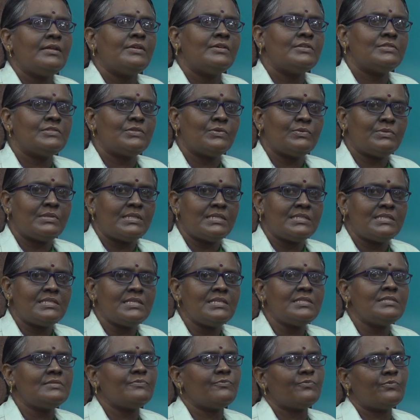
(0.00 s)
So, this
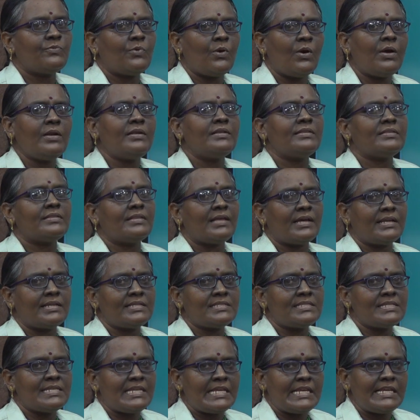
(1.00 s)
is what that
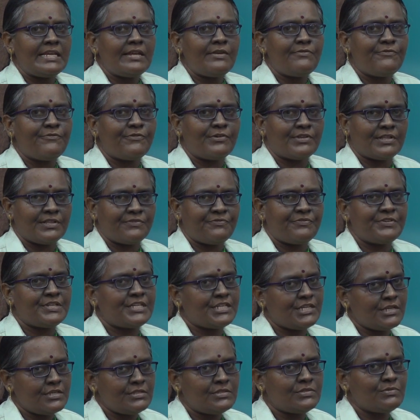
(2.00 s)
is needed for the
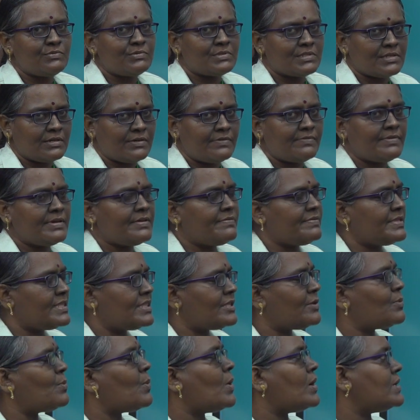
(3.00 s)
fishes to survive in
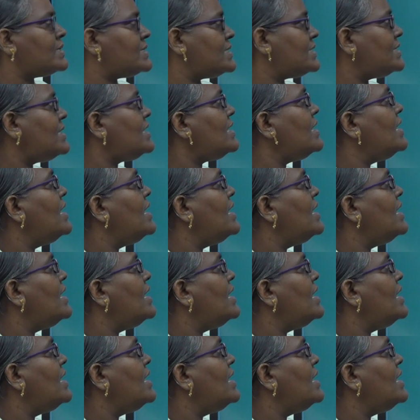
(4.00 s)
the water.